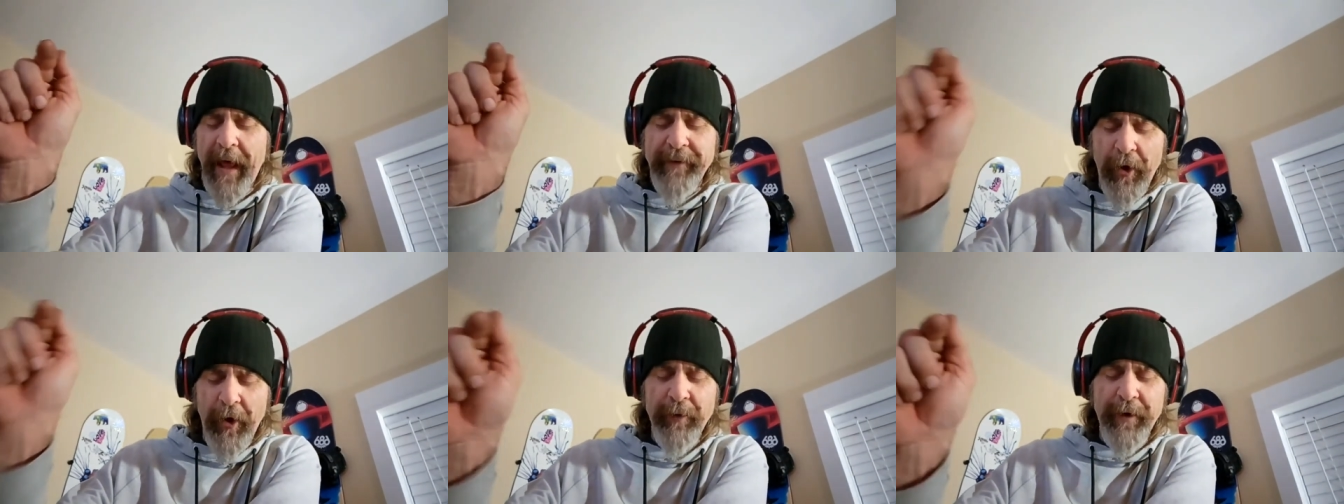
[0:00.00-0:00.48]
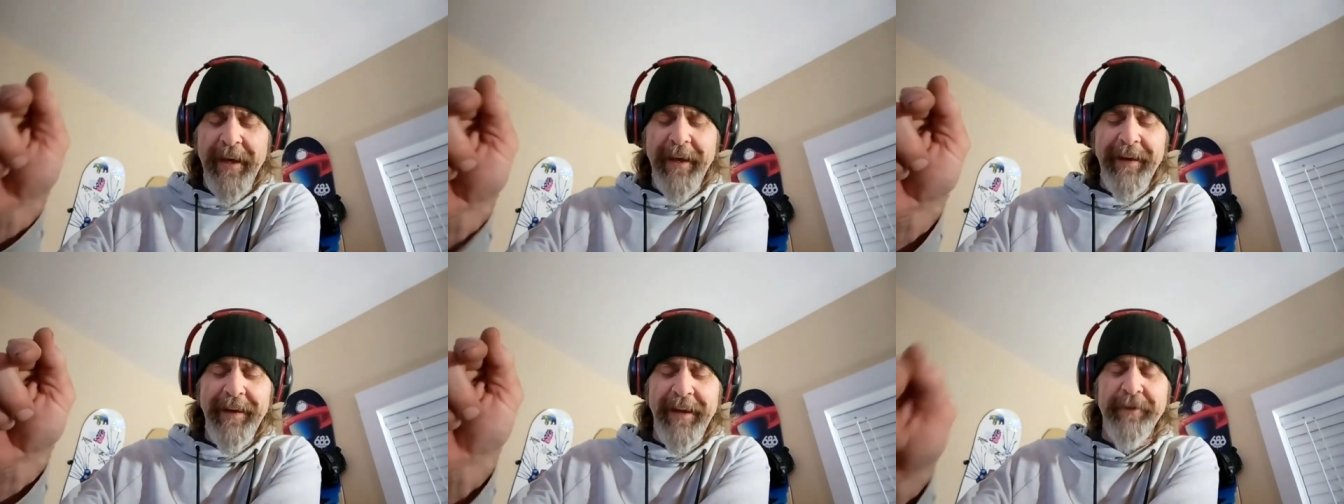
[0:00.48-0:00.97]
But I don't
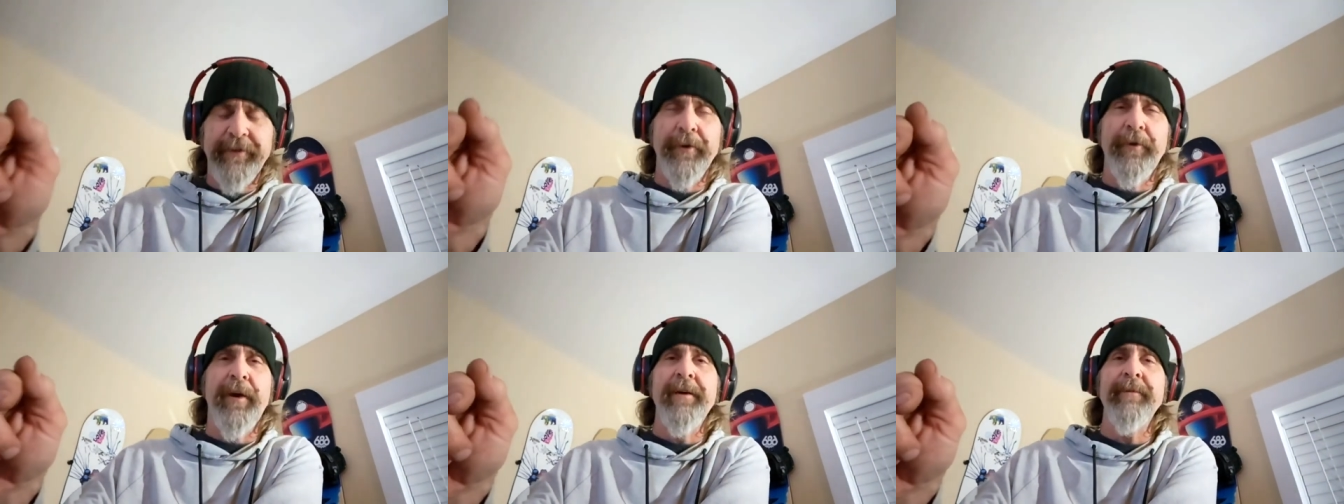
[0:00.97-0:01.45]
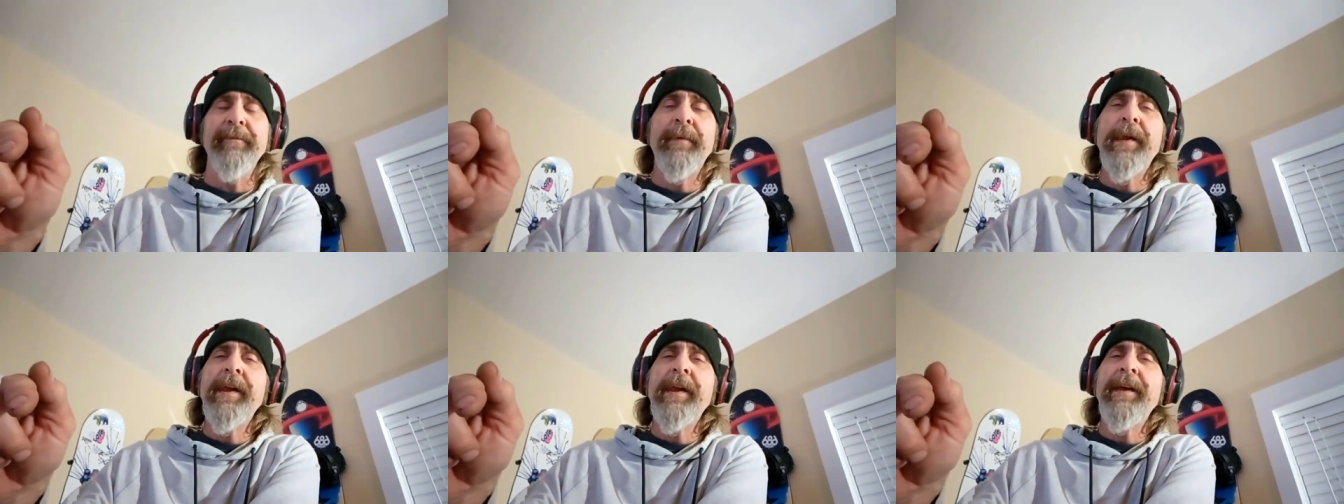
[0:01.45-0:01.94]
get Instagram.
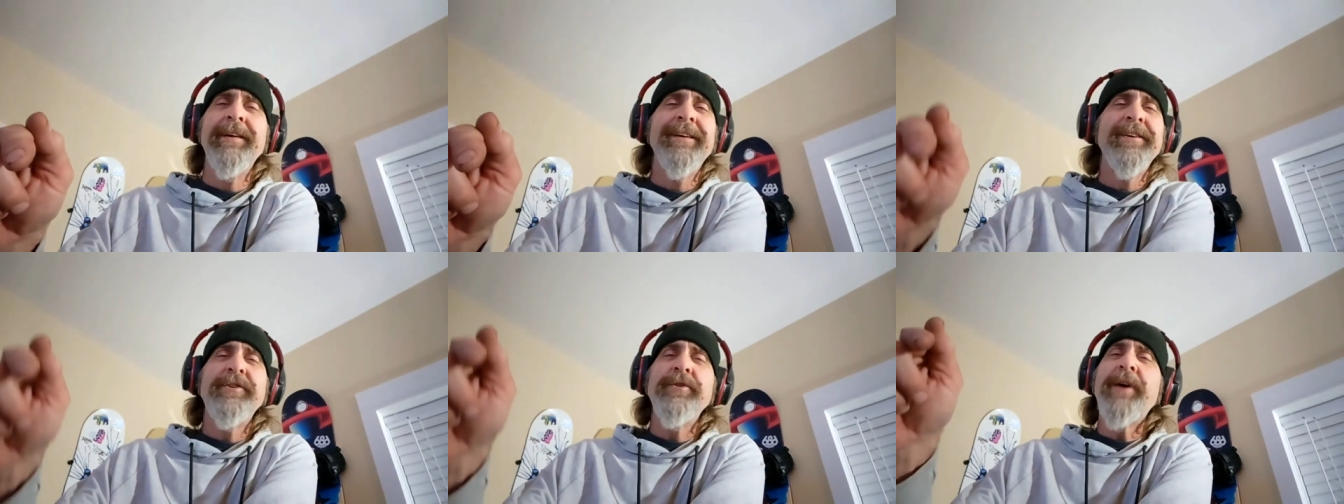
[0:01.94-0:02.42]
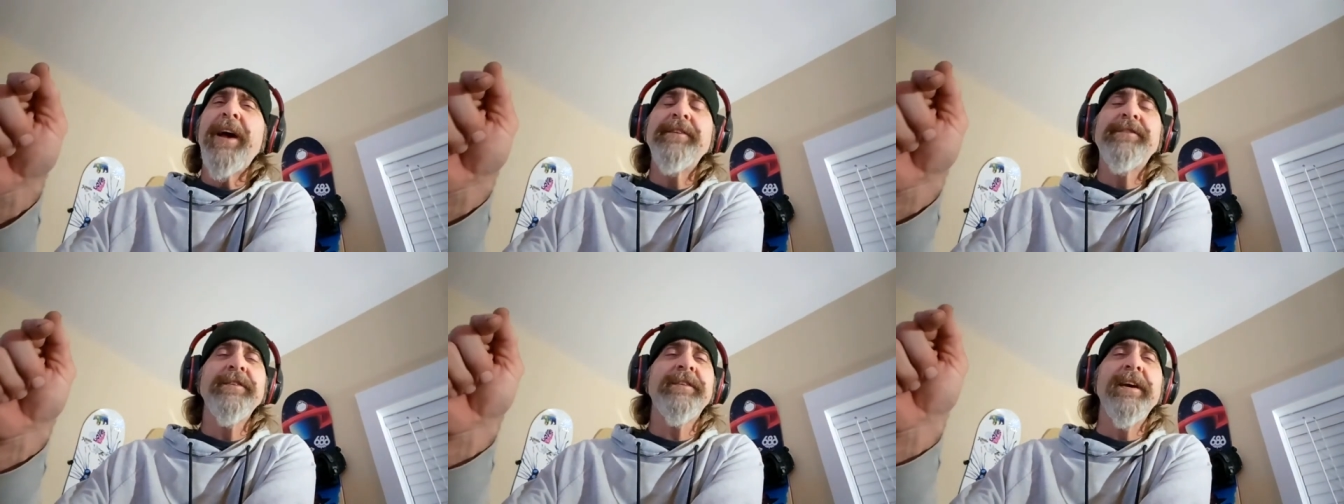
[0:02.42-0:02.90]
You
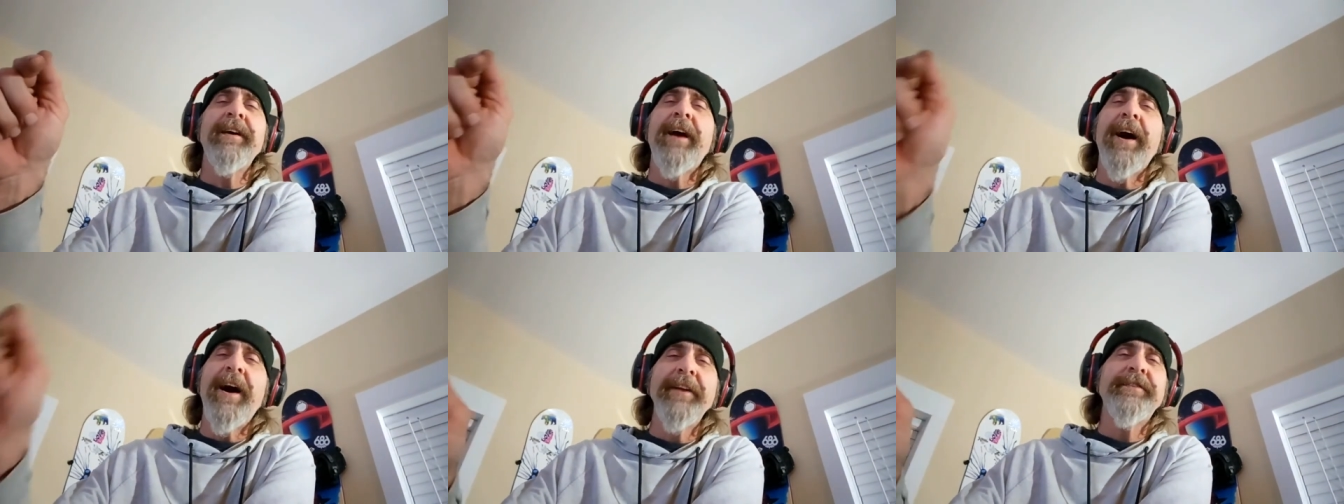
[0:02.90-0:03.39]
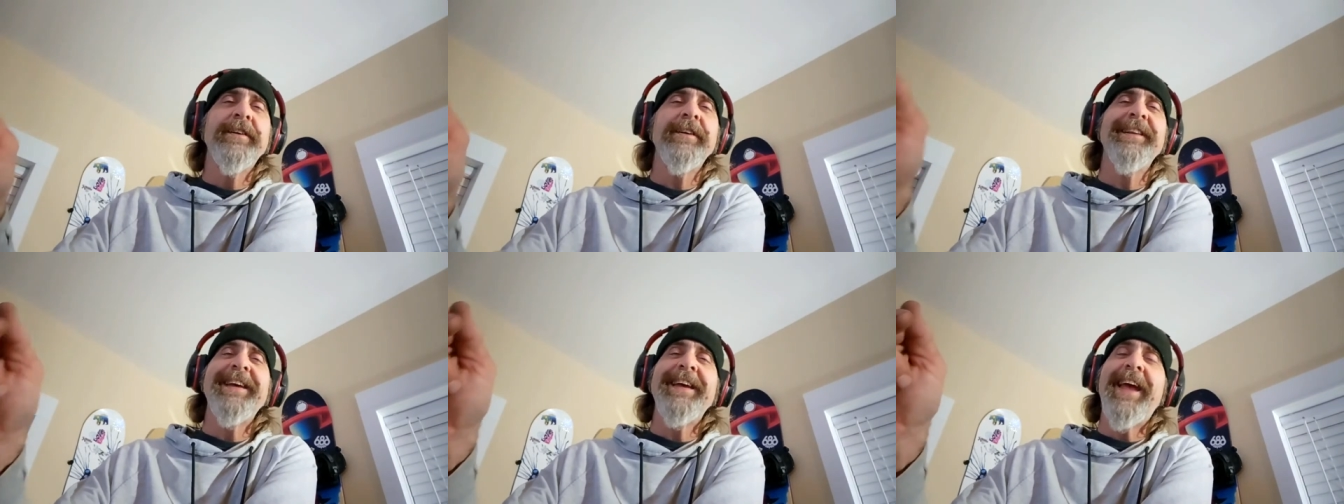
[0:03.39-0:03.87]
guys just get
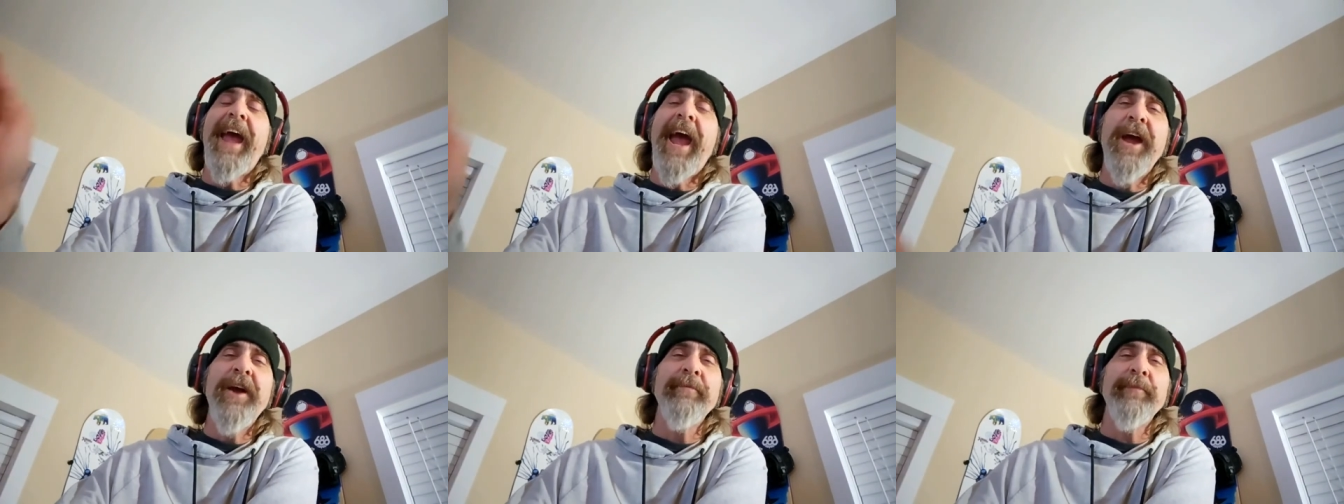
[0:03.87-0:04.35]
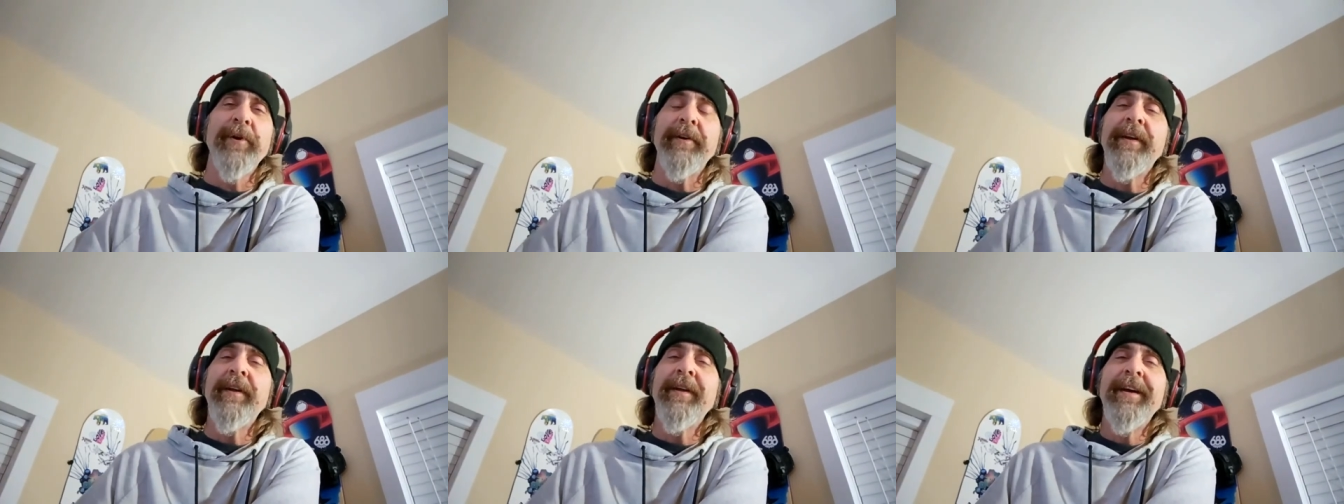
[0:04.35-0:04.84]
constantly
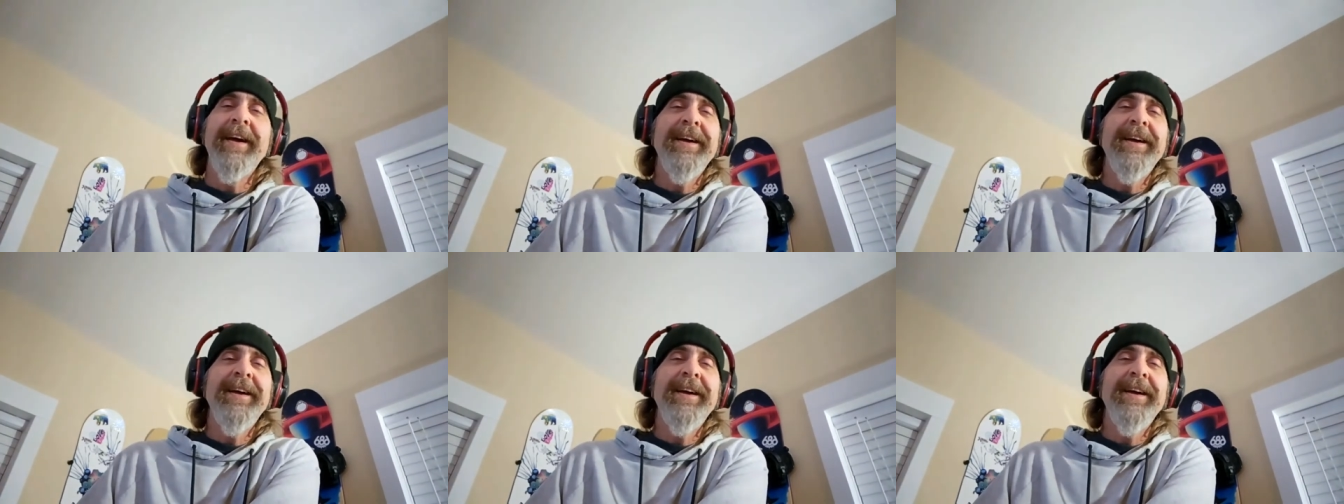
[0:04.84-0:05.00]
hammered.